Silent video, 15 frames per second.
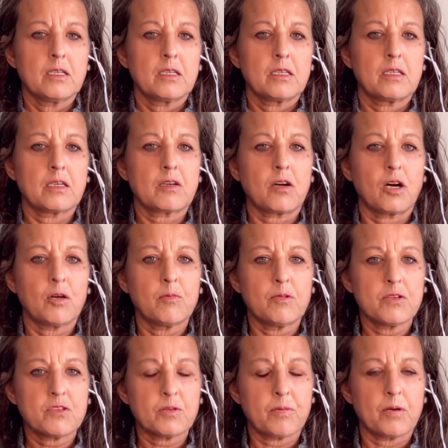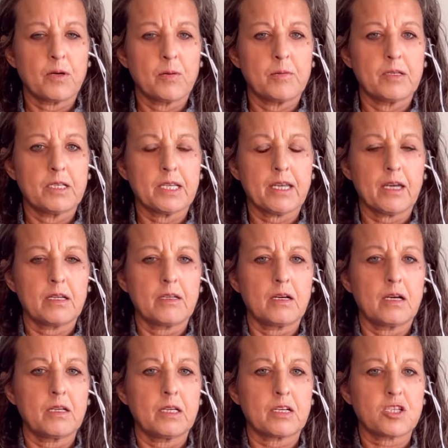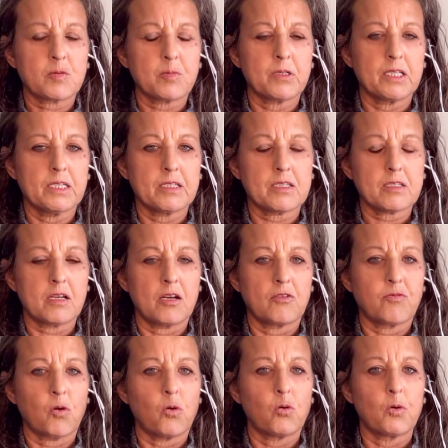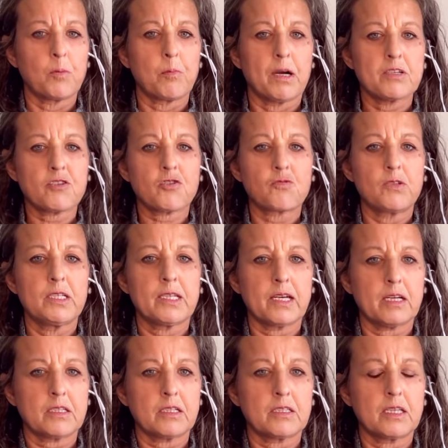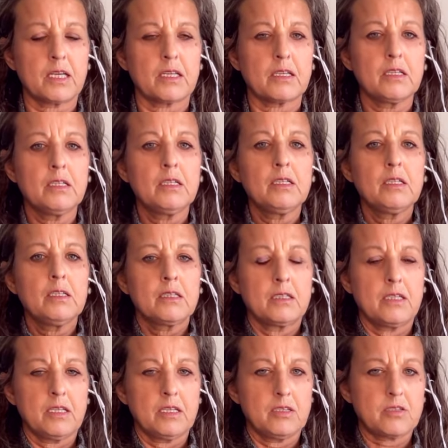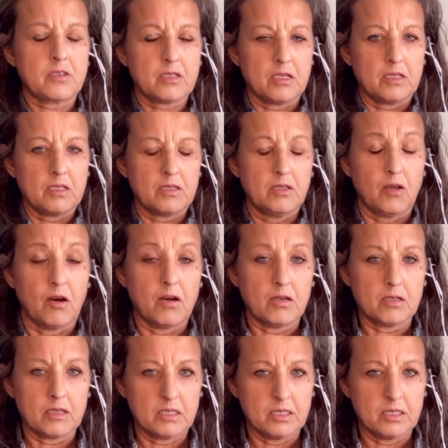the Commerce Department cannot explain itself or must recalculate these long